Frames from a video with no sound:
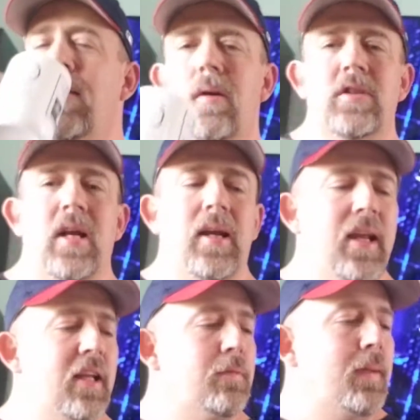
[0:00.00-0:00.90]
There was a
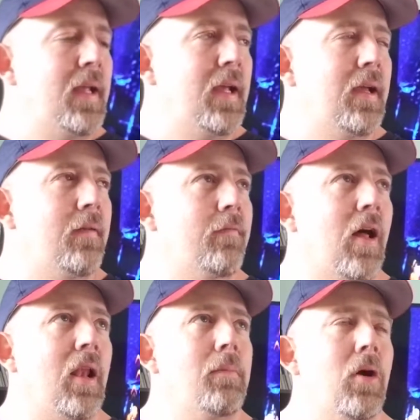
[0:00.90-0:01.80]
ESPN
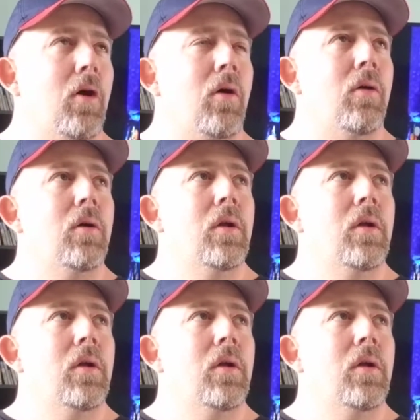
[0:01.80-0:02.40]
volleyball,